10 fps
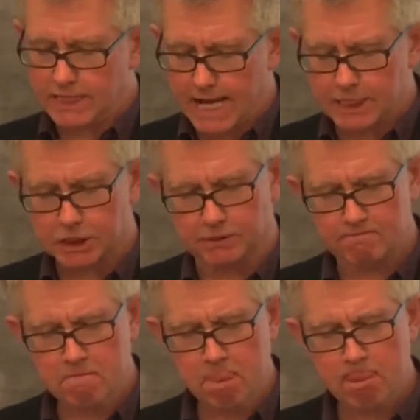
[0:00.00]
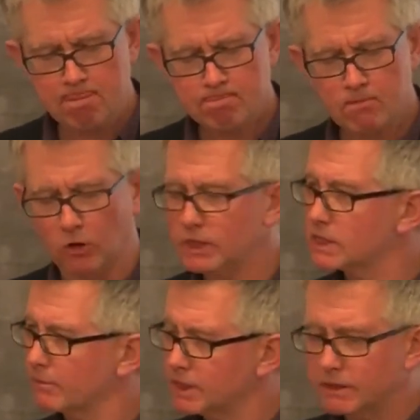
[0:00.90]
nation on the
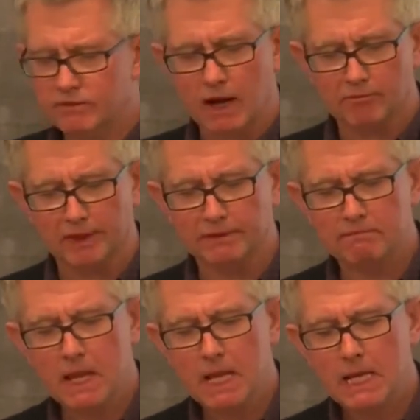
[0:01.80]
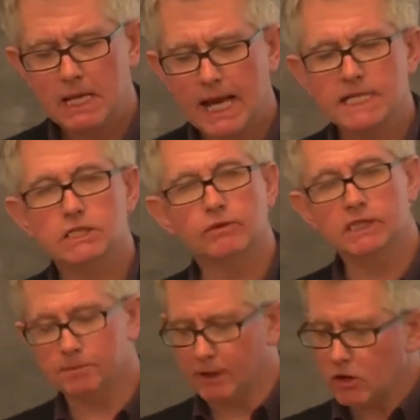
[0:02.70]
subject of government as to
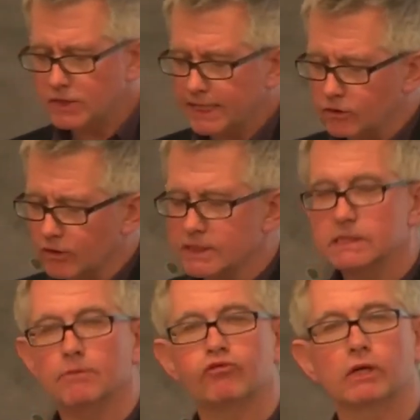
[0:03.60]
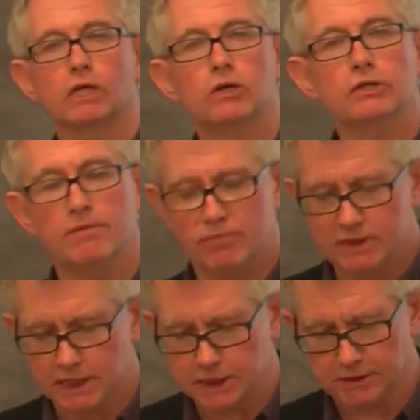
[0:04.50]
explode ignorance and preclude
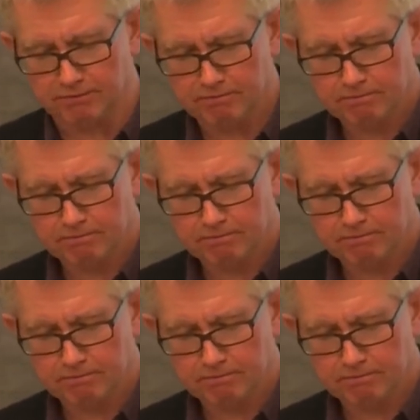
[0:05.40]
imposition.